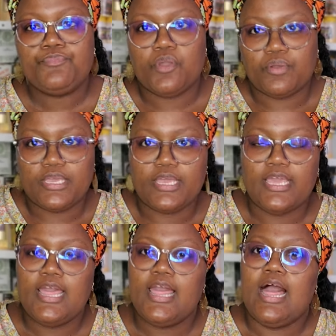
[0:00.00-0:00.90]
Okay,
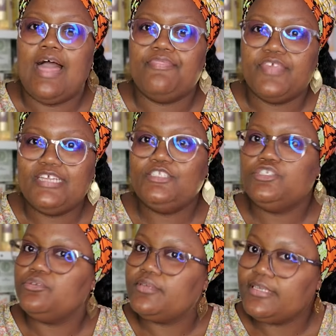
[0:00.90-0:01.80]
and then
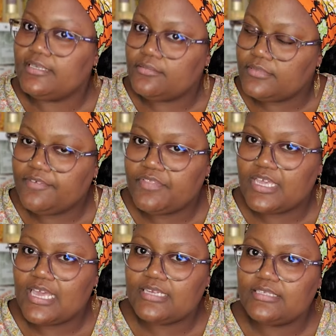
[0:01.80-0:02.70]
you leave the
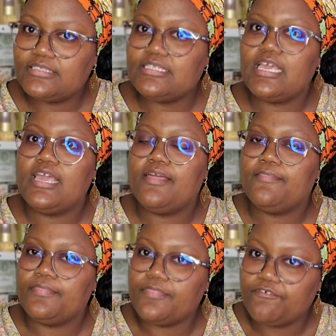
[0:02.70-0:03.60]
candles there.
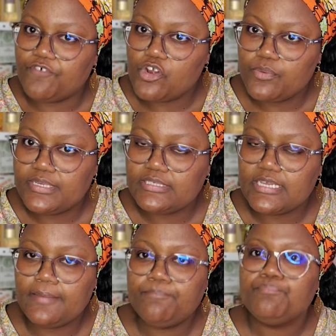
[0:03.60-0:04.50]
The following
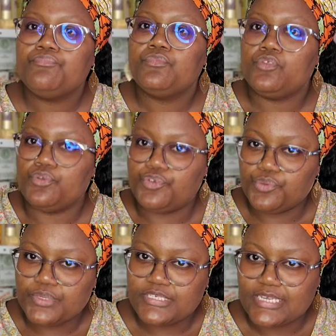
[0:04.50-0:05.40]
day, you
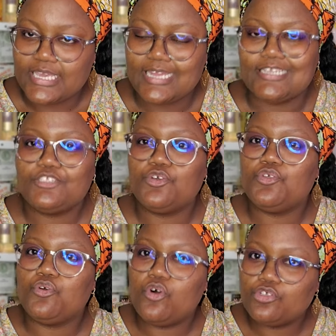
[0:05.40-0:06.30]
do it again. So
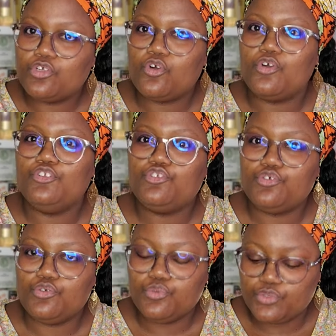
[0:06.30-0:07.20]
you're also going to
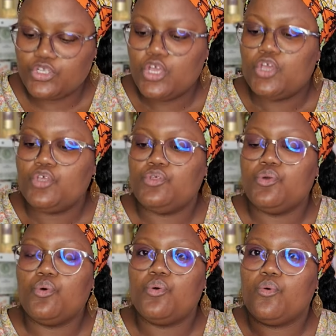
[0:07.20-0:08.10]
use
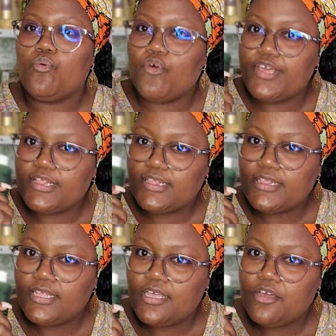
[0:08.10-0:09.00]
your oil
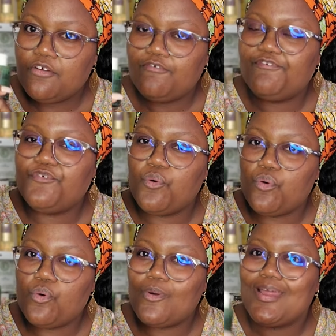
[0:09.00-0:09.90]

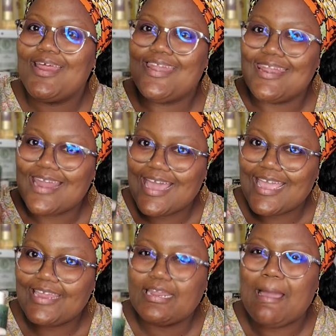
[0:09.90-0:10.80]
for
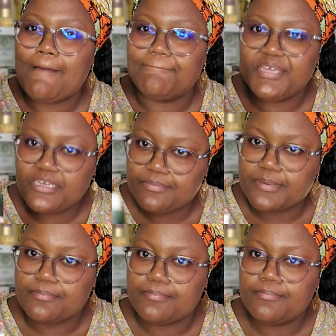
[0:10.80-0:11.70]
a
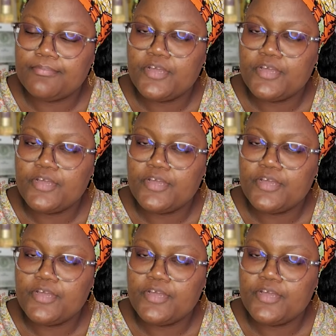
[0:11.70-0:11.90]
minimum